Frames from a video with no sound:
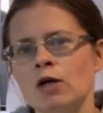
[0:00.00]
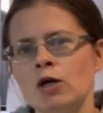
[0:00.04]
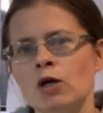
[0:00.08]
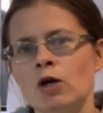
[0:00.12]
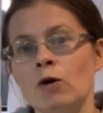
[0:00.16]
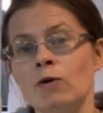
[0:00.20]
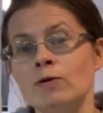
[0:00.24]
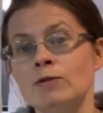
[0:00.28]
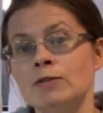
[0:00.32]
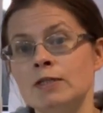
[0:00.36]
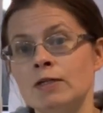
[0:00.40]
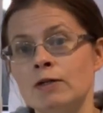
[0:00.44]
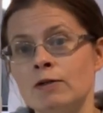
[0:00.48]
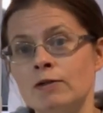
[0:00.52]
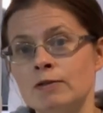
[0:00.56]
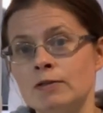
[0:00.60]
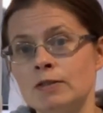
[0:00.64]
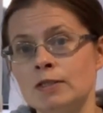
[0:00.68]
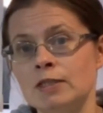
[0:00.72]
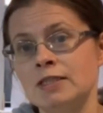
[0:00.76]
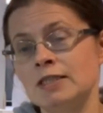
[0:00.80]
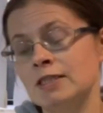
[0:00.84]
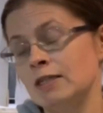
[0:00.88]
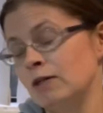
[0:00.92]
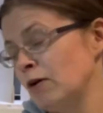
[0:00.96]
do
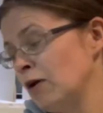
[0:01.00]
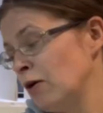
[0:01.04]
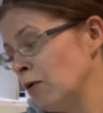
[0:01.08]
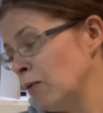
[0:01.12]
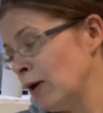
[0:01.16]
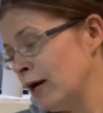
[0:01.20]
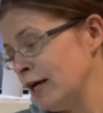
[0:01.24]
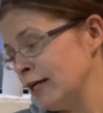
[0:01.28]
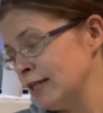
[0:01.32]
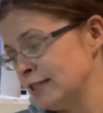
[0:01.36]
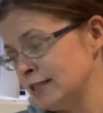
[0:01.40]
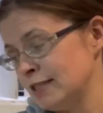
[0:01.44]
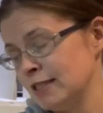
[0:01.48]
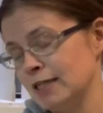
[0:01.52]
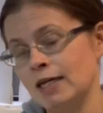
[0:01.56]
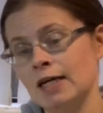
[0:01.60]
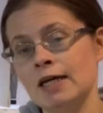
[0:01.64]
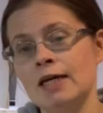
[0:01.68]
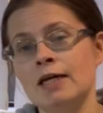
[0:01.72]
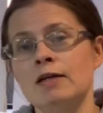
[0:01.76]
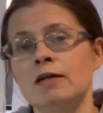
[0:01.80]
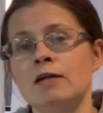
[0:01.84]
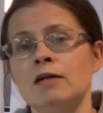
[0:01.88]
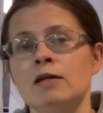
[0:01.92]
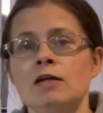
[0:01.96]
zero waste
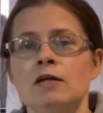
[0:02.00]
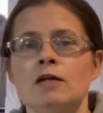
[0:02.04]
again.